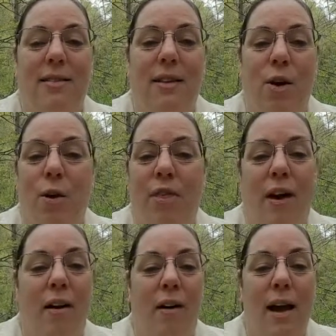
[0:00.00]
You're
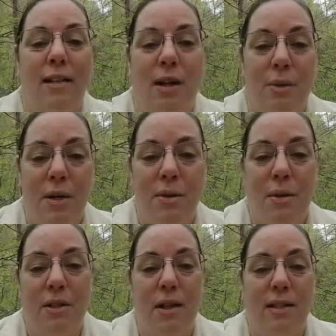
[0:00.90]
there as a
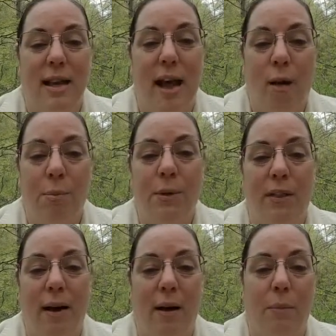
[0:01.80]
resource and as a help to
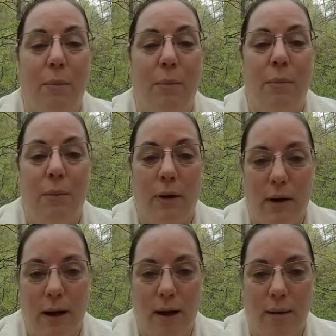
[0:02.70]
them
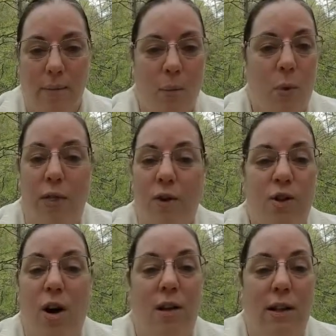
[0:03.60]
when they're
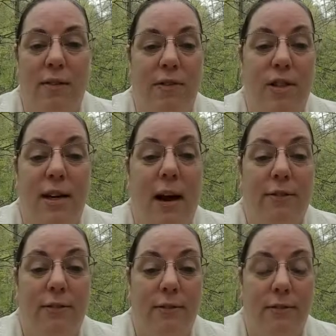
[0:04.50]
struggling for staff.